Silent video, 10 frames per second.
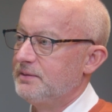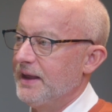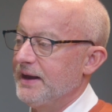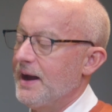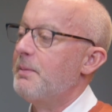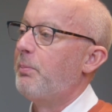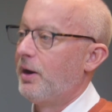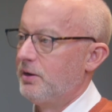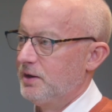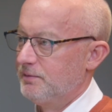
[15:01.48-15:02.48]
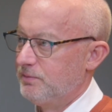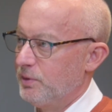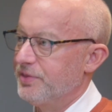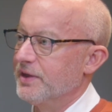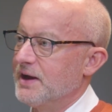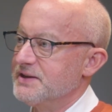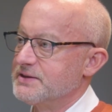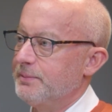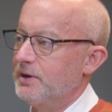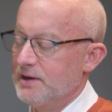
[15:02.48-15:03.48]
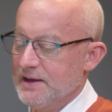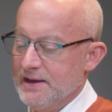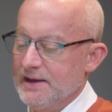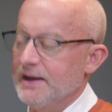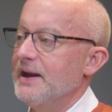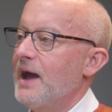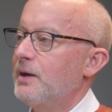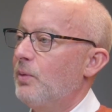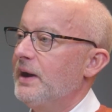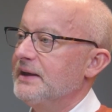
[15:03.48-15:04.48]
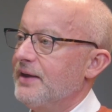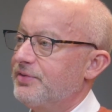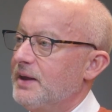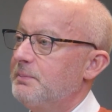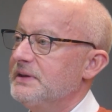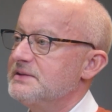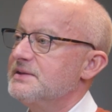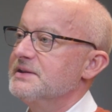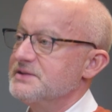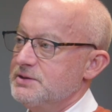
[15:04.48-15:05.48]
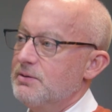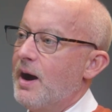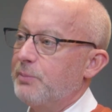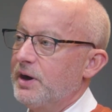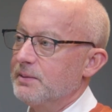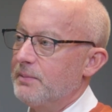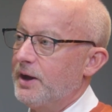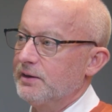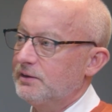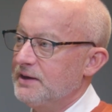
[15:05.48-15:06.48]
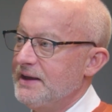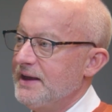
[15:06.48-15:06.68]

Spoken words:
that I'm a part of with the customer, and how do I get them into this new operating model?